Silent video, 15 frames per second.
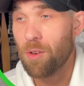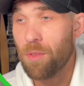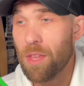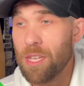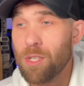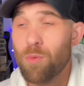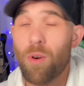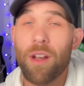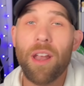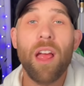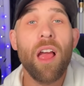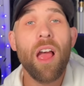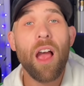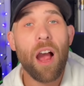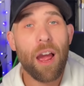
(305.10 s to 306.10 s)
this one,
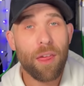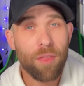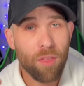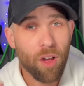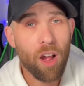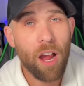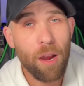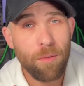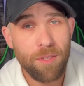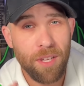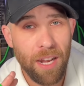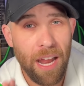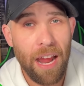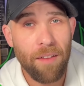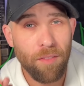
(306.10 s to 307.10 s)
I thought I was
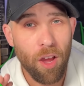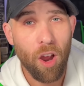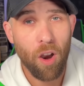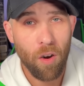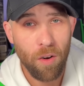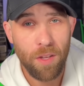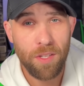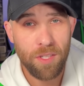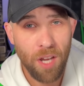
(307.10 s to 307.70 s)
gonna have the hardest